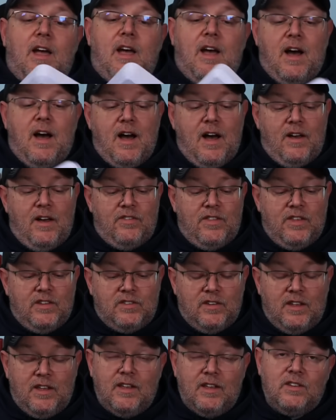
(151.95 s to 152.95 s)
uh, this
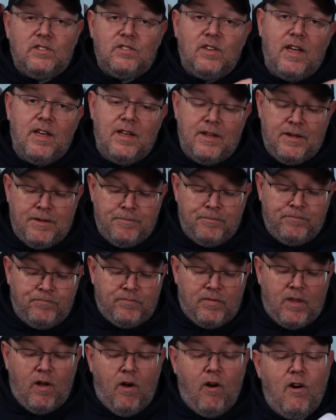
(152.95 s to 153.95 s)
is
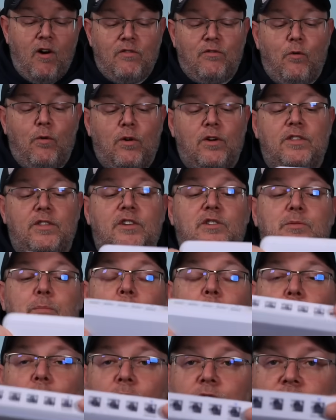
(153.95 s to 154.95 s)
all four of these
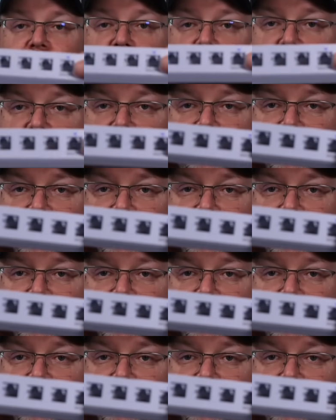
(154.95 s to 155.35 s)
ports